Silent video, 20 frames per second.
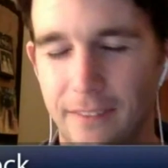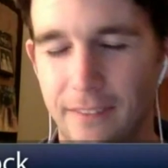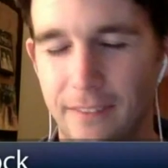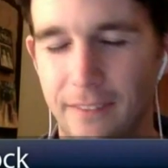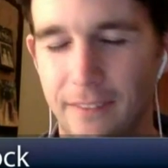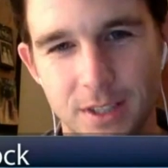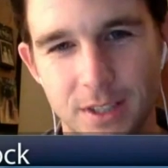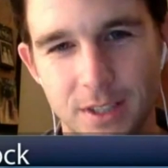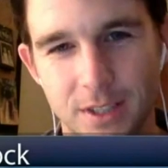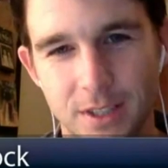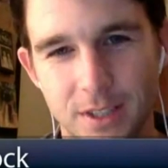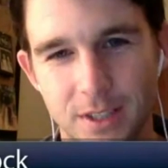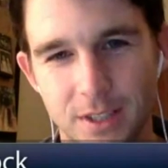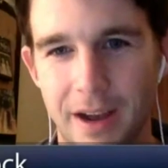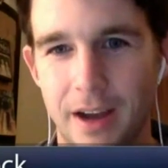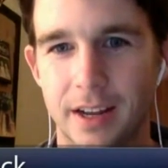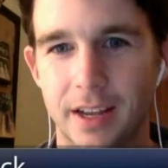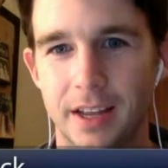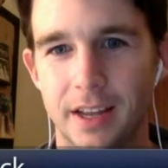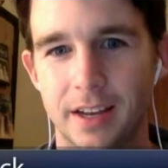on the
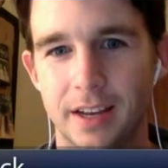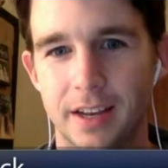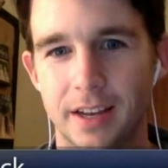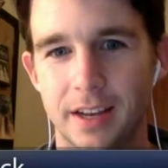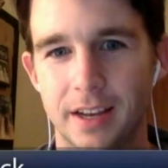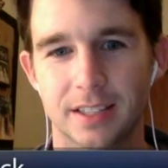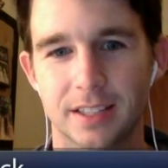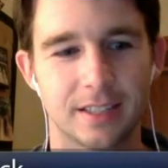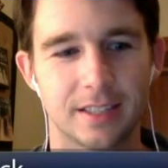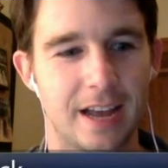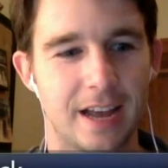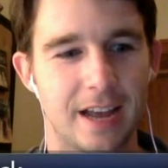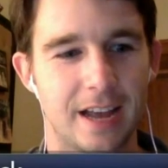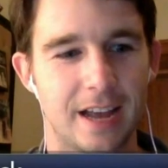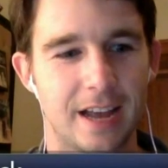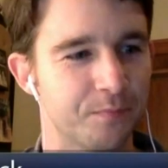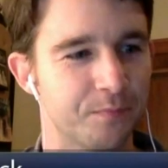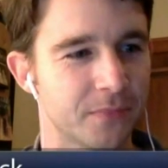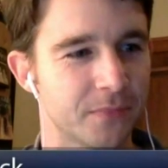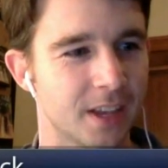fence about it and
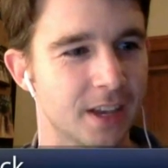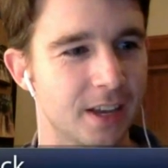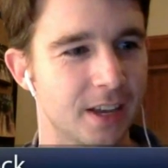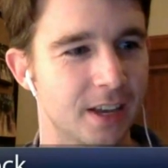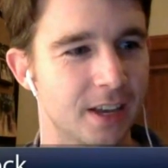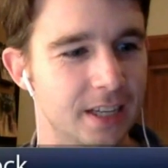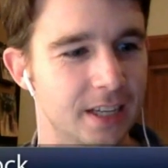this and that.